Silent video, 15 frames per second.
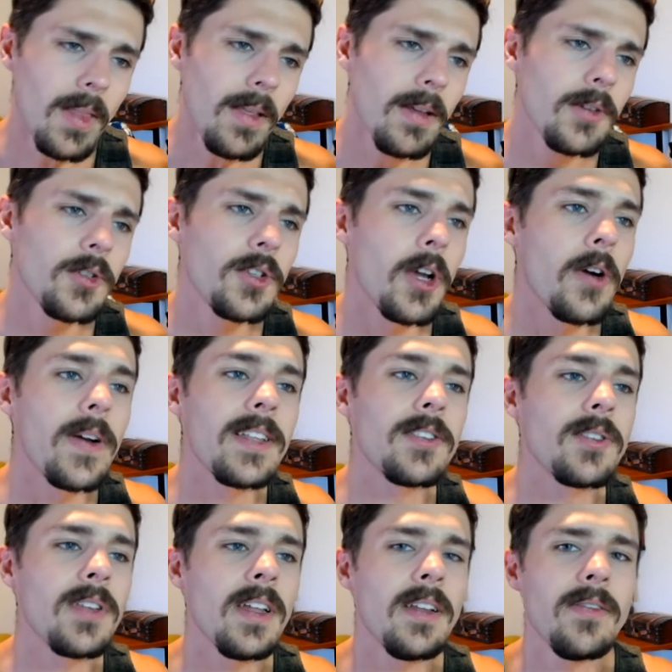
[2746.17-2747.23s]
So
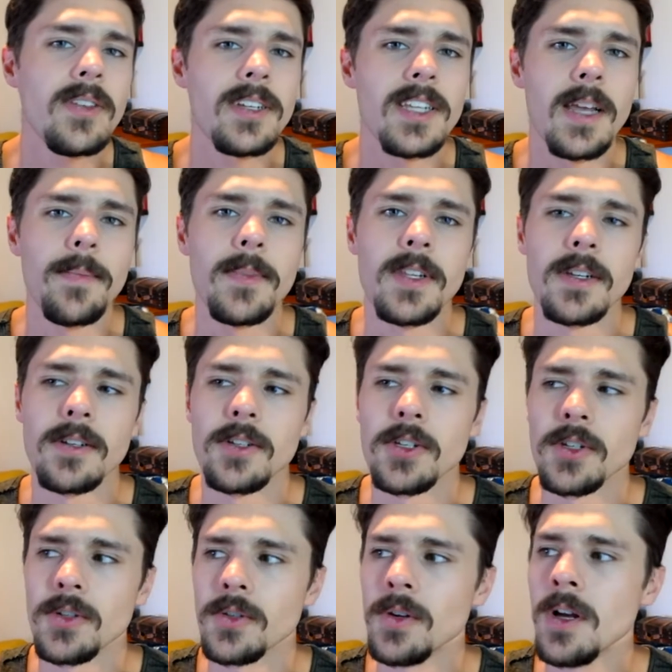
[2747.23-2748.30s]
instead of attempting
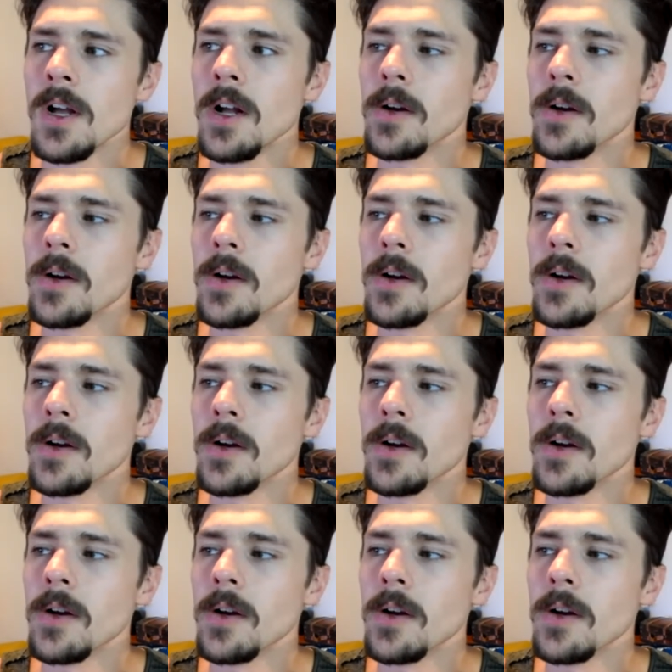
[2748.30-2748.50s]
to